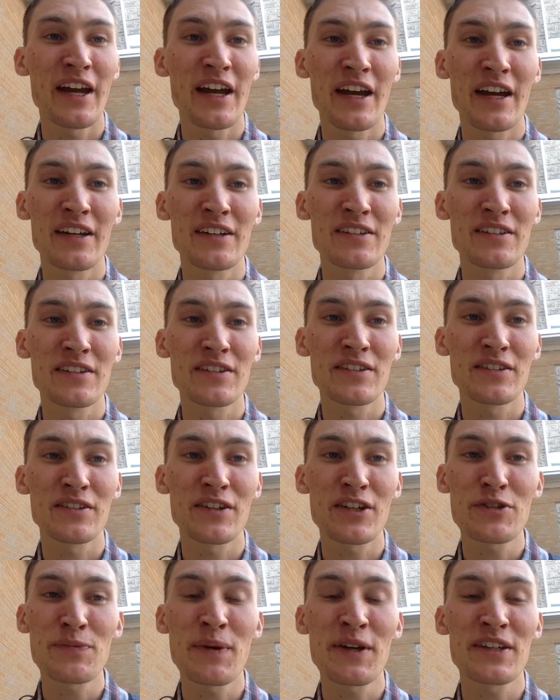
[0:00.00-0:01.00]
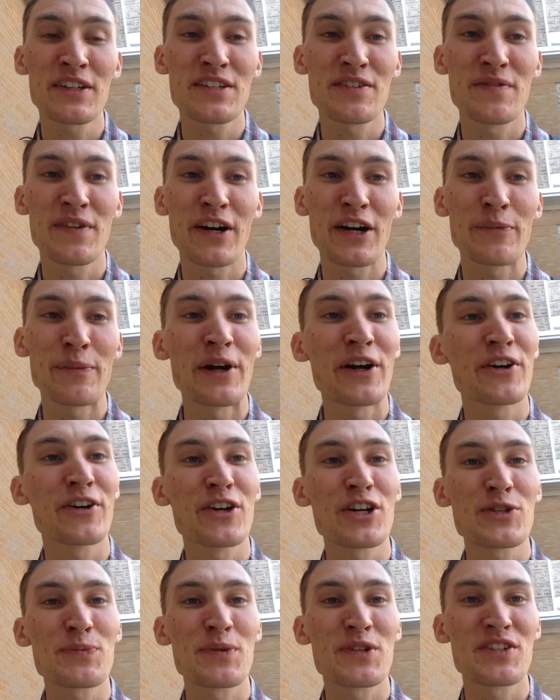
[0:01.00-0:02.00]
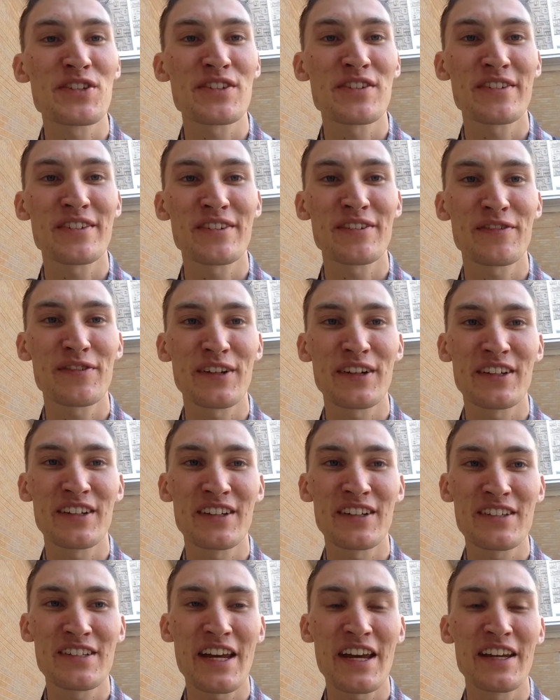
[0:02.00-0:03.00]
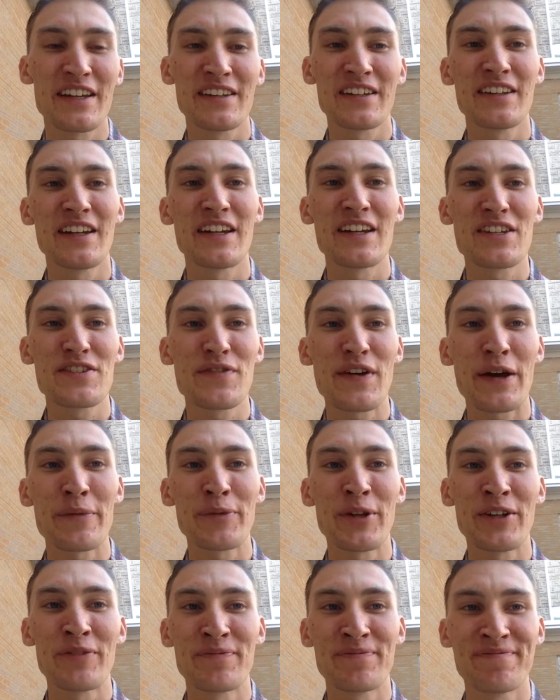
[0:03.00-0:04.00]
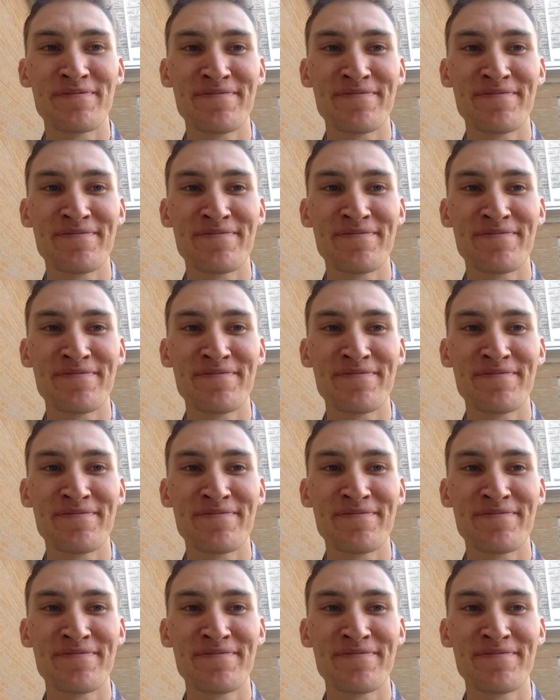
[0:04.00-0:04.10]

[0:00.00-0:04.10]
and let's make this a very Merry Christmas for Dayton and his family.